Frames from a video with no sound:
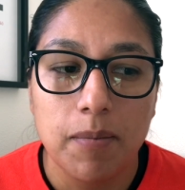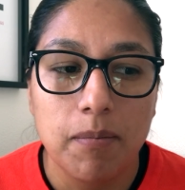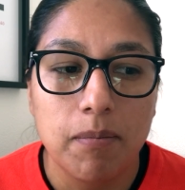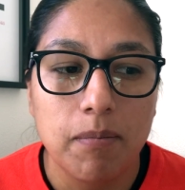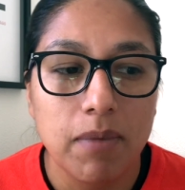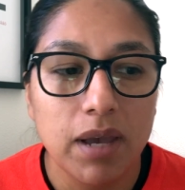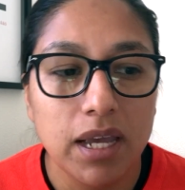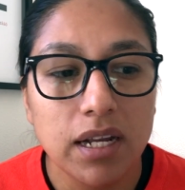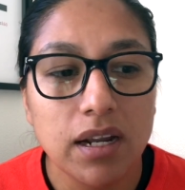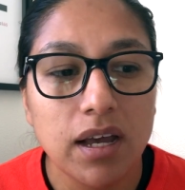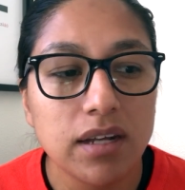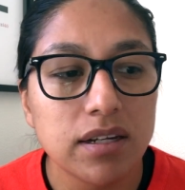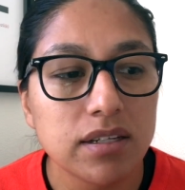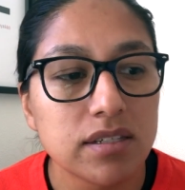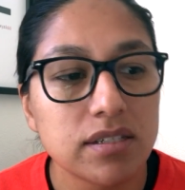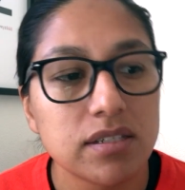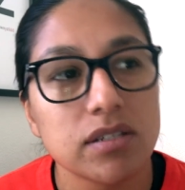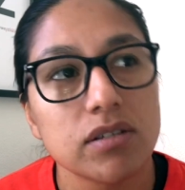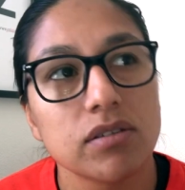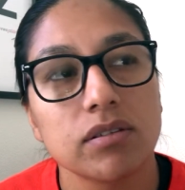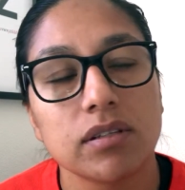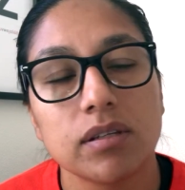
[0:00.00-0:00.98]
may not
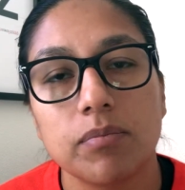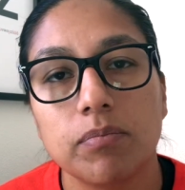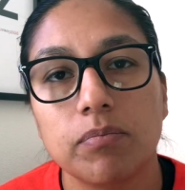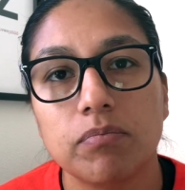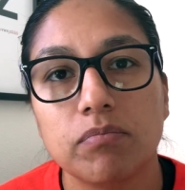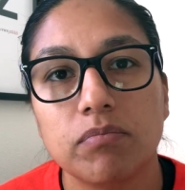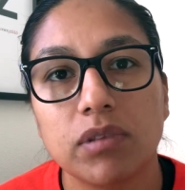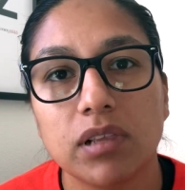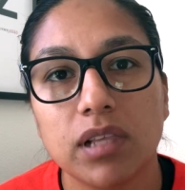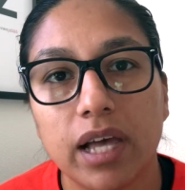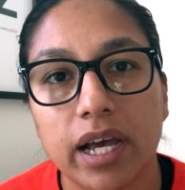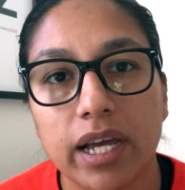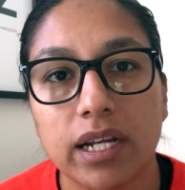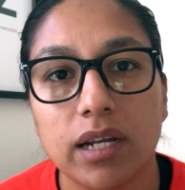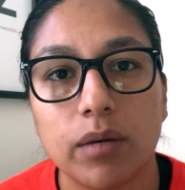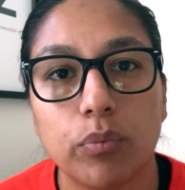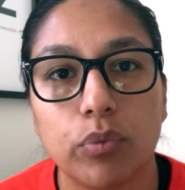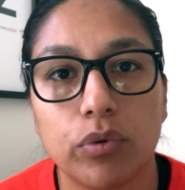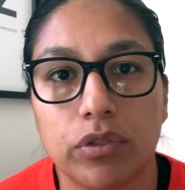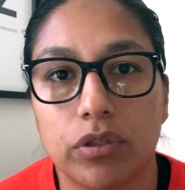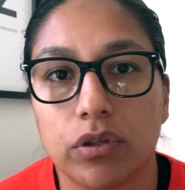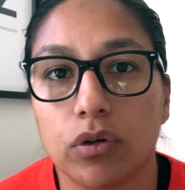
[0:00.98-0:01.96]
necessarily line
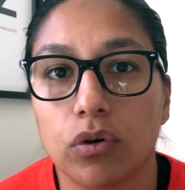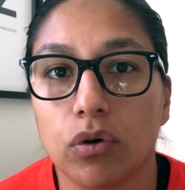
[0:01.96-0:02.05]
up with the